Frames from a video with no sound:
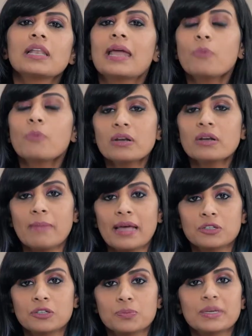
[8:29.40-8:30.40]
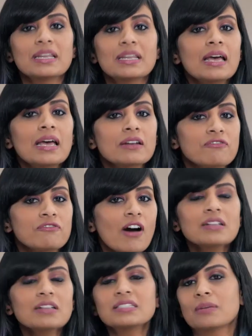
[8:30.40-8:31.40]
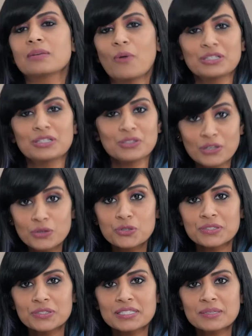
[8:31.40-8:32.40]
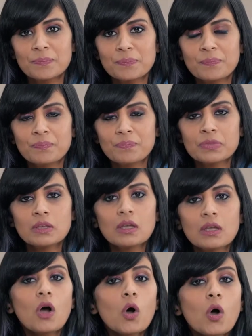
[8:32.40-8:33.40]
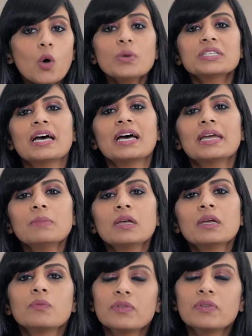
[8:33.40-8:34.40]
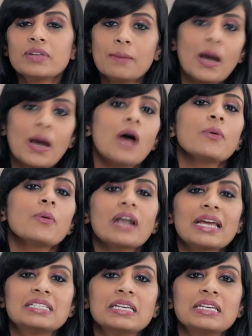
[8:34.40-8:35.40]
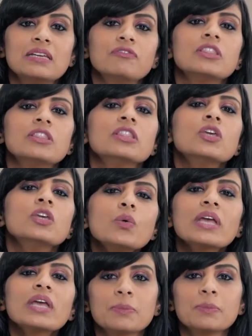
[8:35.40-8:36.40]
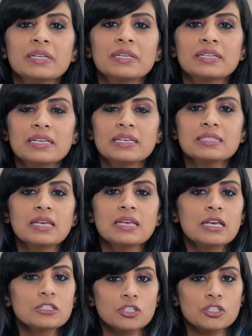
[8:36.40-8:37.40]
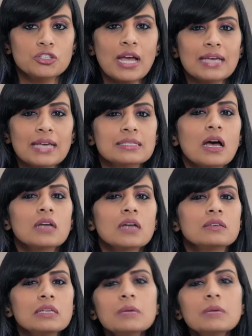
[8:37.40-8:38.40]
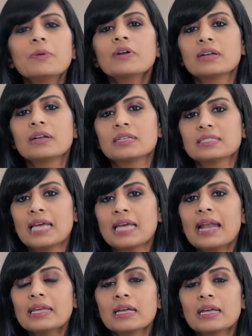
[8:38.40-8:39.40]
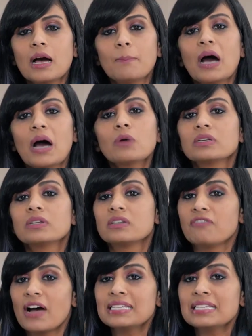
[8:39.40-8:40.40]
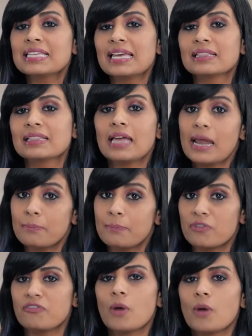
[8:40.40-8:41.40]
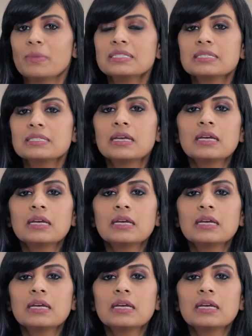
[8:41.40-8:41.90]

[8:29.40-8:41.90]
endpoint management advanced endpoint solutions. Over time, we will empower IT with new capabilities such as a deeper understanding about the device health and performance,